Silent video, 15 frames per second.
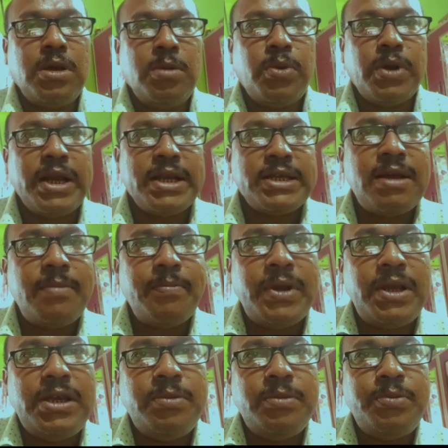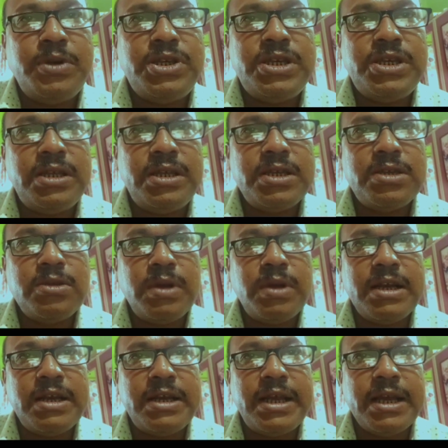For example, if we see this
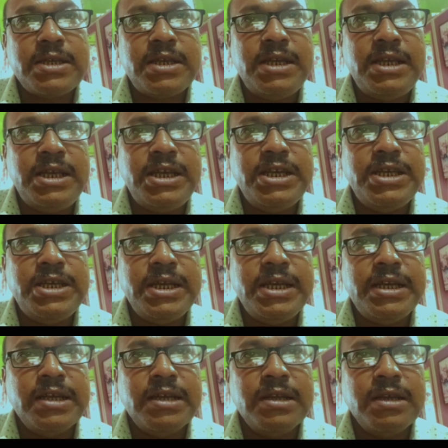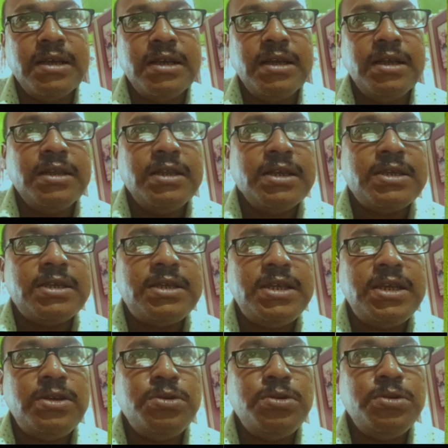OH reaction, ethene, this
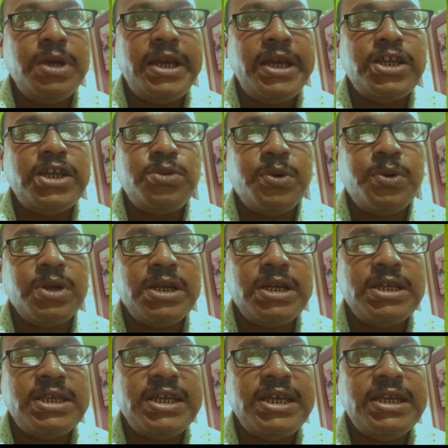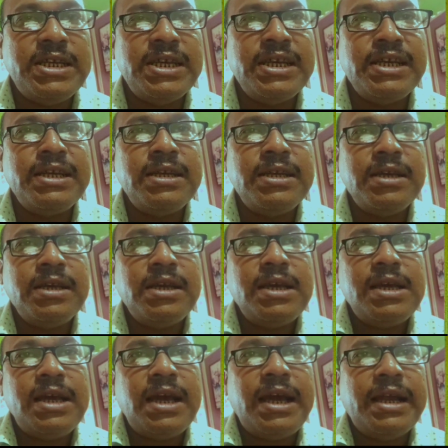C2H4, it is ethene
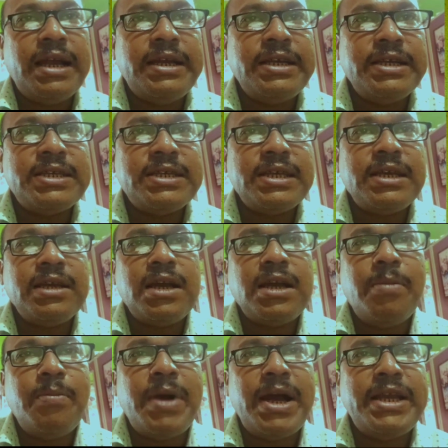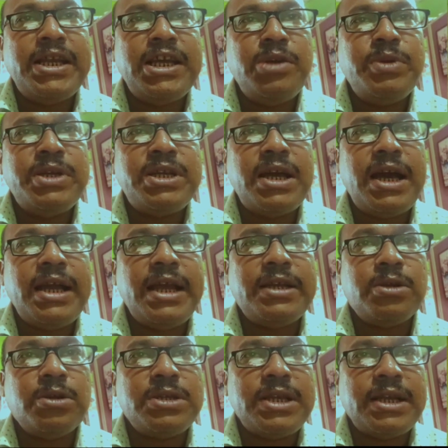and it is combining with
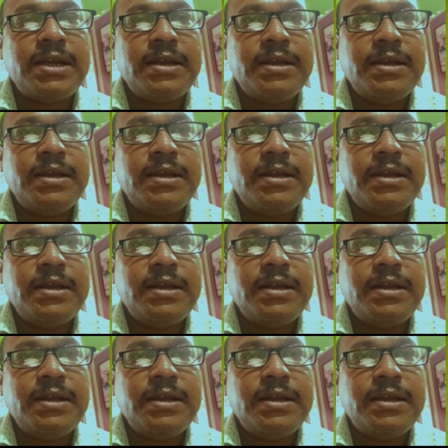hydrogen